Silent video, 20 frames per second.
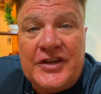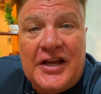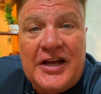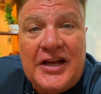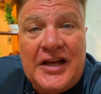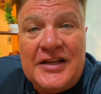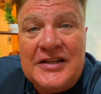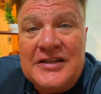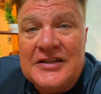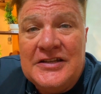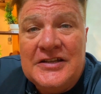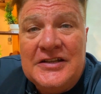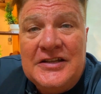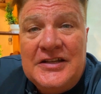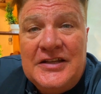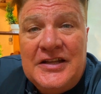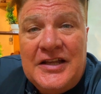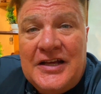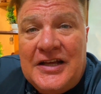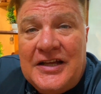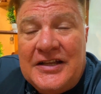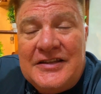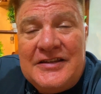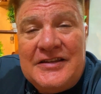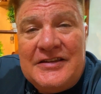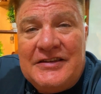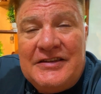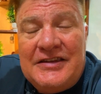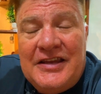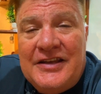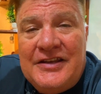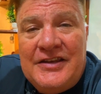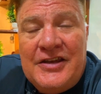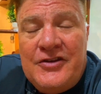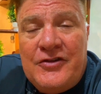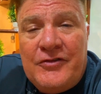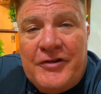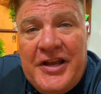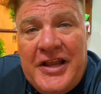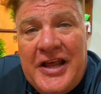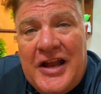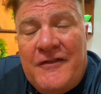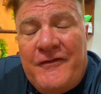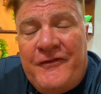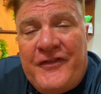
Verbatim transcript: uh, uh, didn't do any of that.